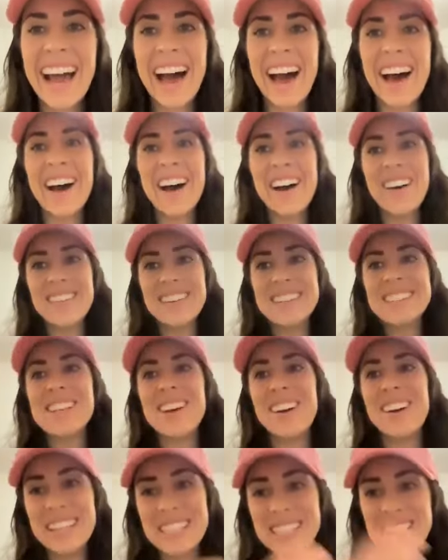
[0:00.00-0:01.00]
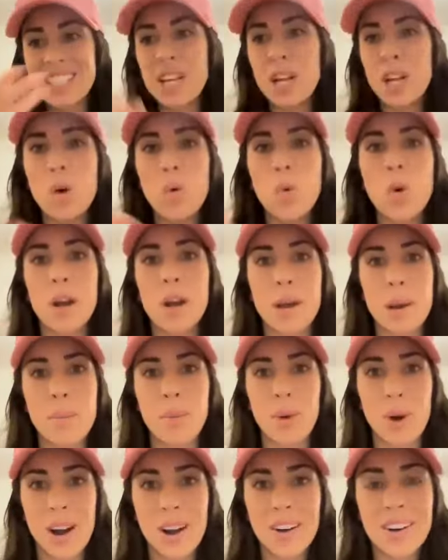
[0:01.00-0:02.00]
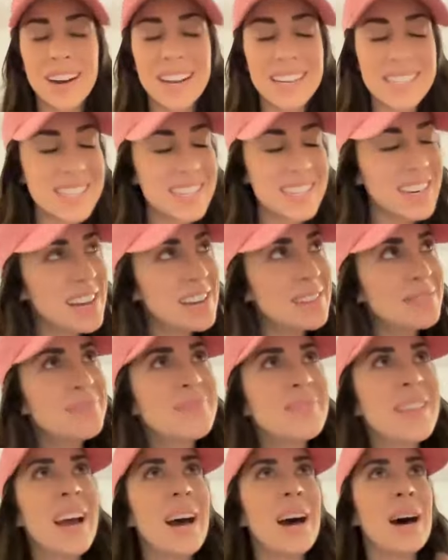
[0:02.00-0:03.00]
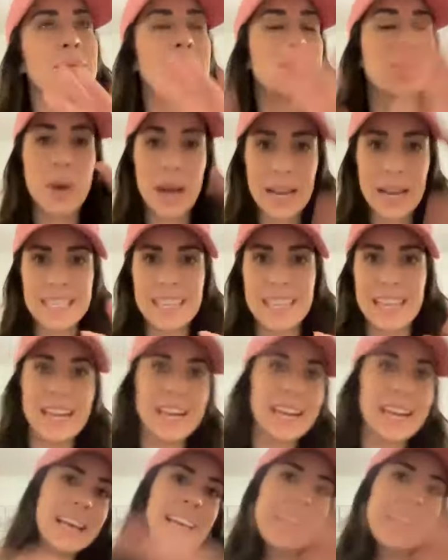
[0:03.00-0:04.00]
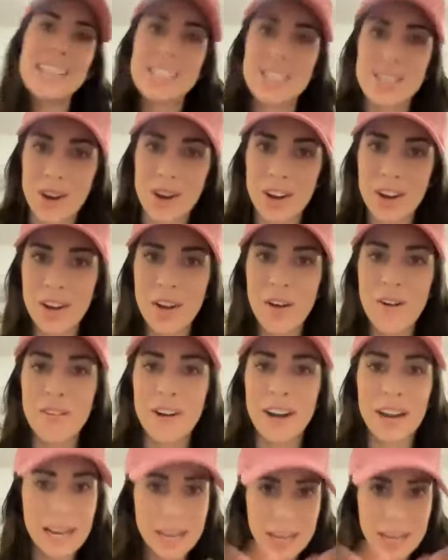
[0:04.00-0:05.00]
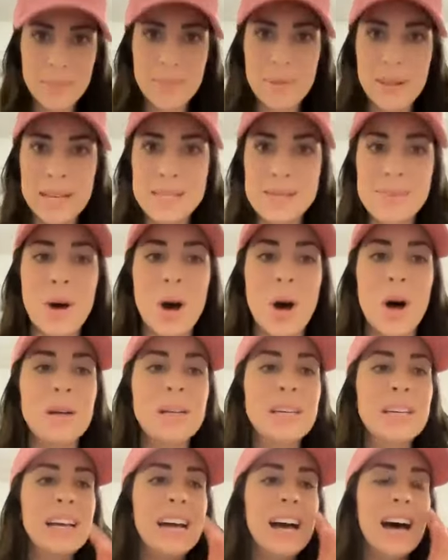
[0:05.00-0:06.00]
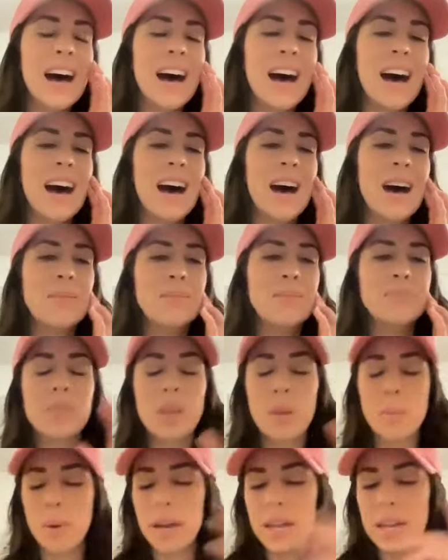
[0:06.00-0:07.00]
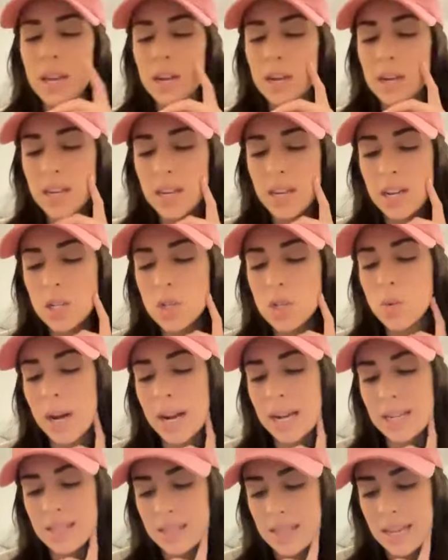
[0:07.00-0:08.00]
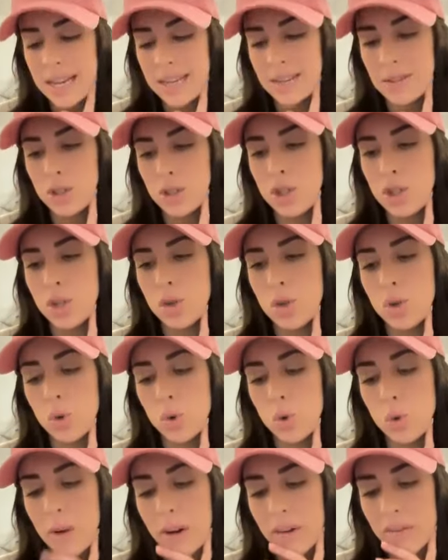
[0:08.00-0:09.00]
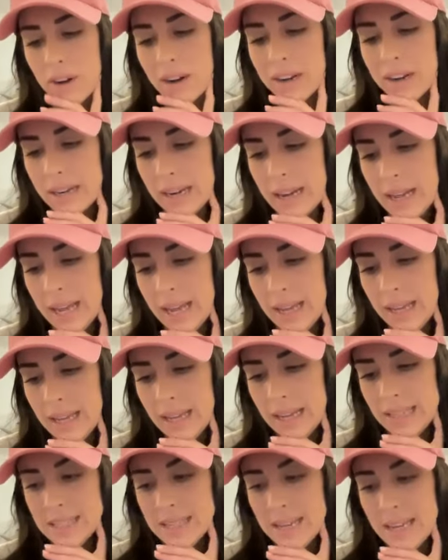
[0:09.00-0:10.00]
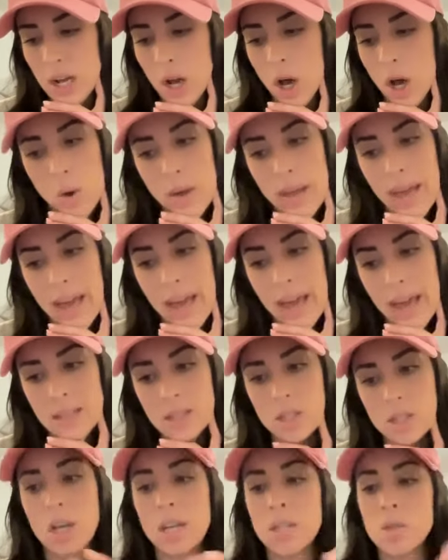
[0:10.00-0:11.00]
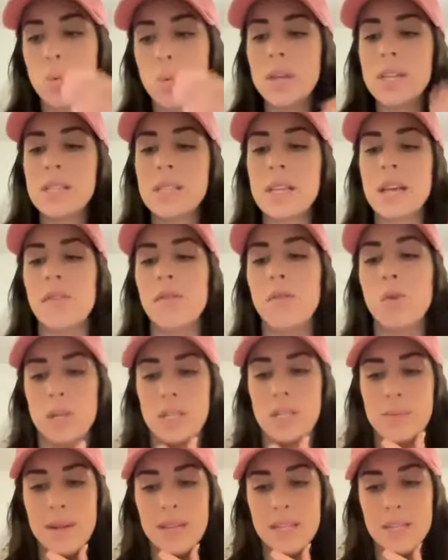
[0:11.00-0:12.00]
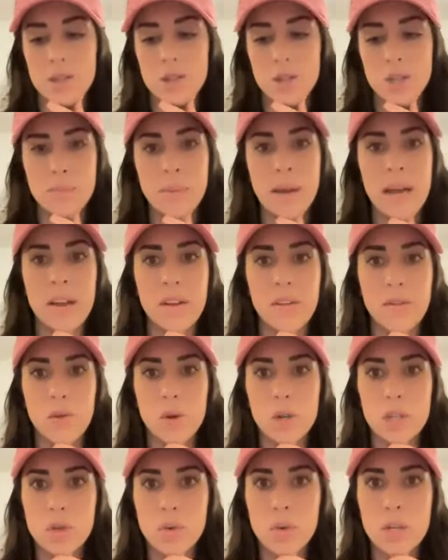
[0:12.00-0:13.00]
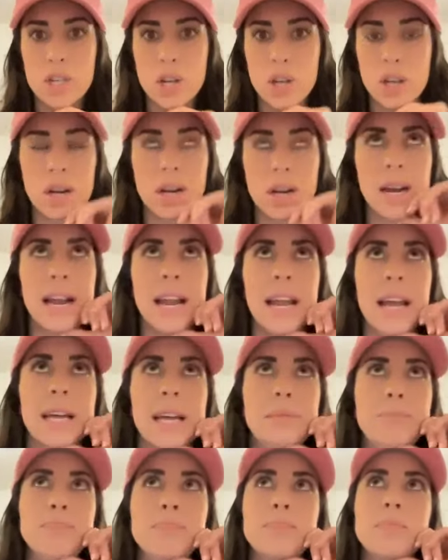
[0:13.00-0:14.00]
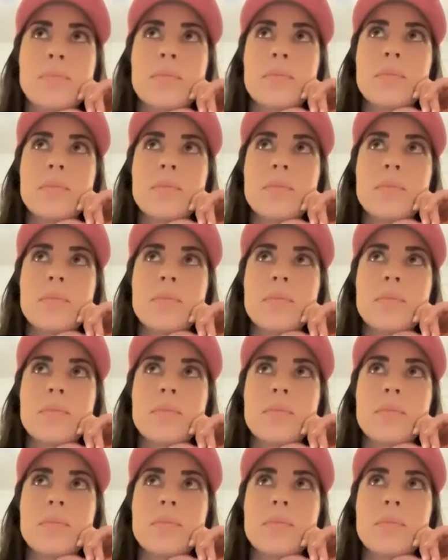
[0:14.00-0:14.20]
So it's still a work in progress, so I deleted it and I started over and I didn't play small. But here's what I said to my friend today. I said, okay, because we send voice messages back and forth to each other, and